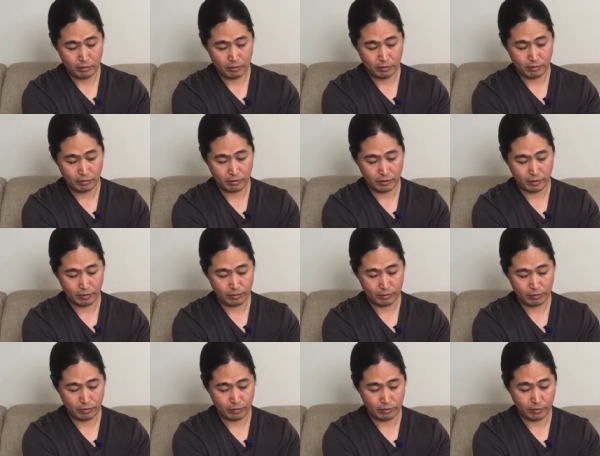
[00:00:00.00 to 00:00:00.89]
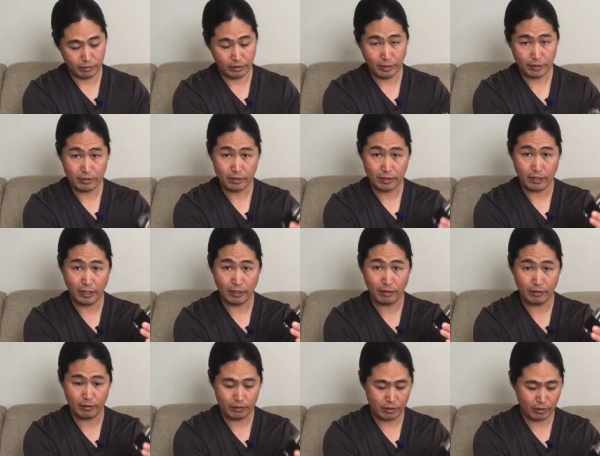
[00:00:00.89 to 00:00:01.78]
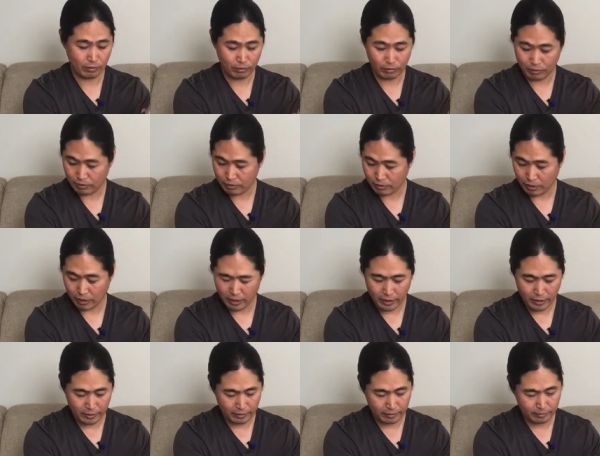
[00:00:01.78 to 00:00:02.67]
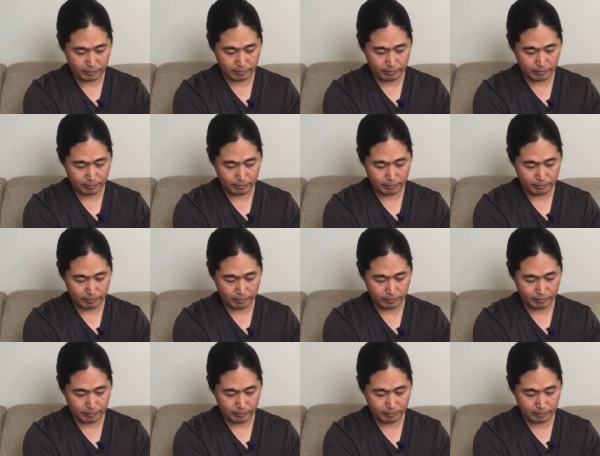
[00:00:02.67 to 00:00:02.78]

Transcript: Okay, so that's it. I'm gonna set to the side,